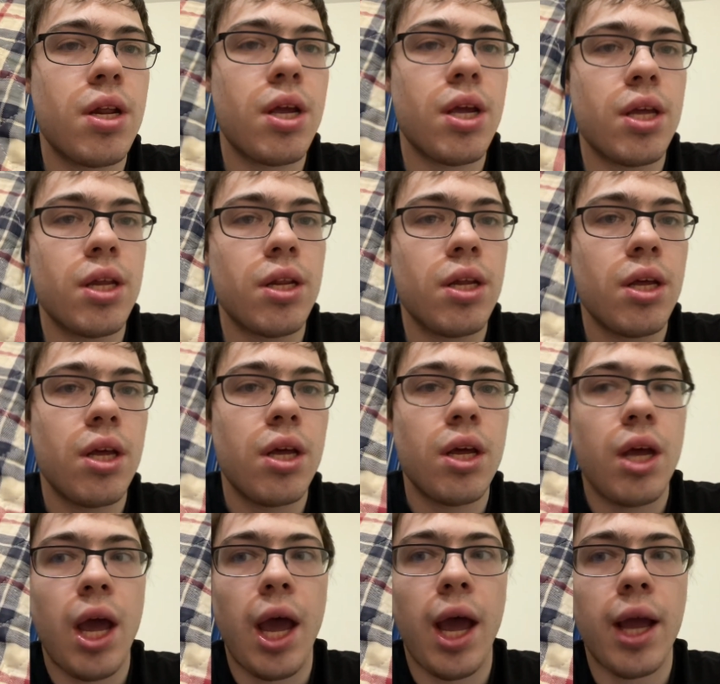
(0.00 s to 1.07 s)
in
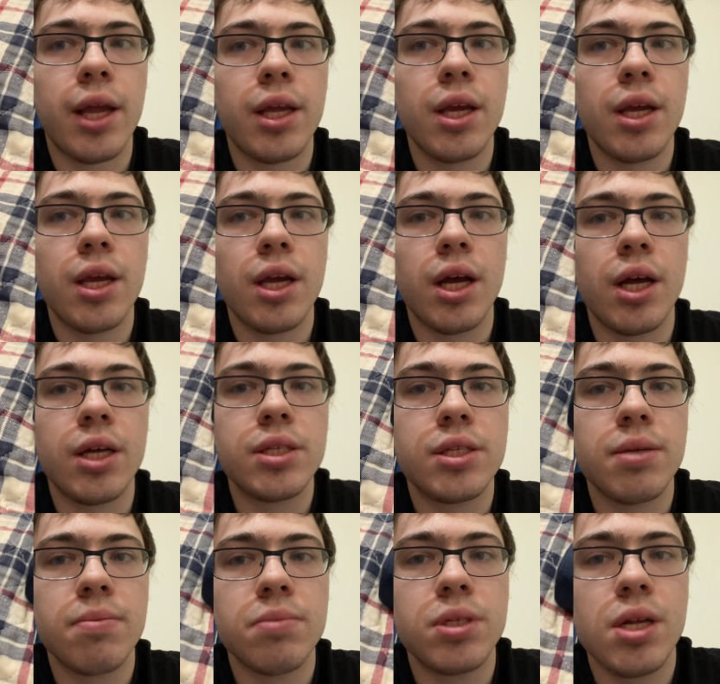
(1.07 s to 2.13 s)
hacking
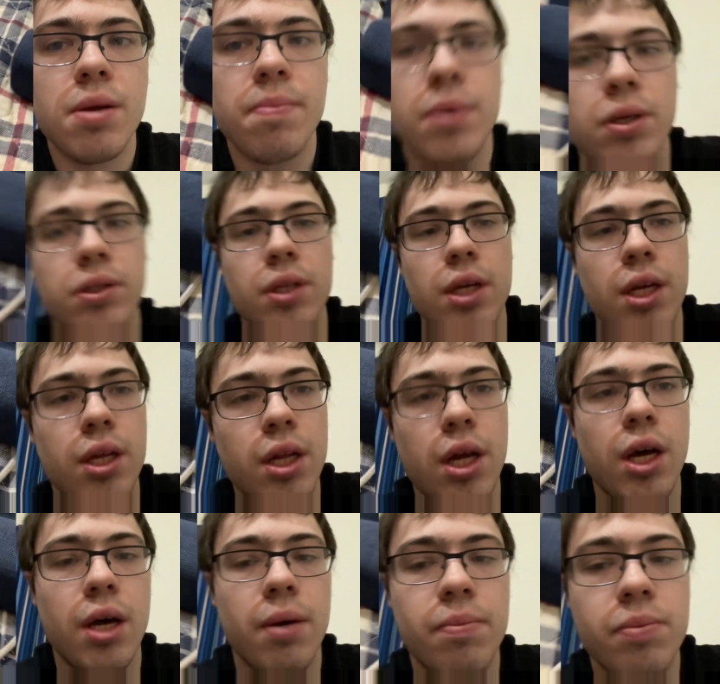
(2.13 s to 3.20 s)
SimCity BuildIt, be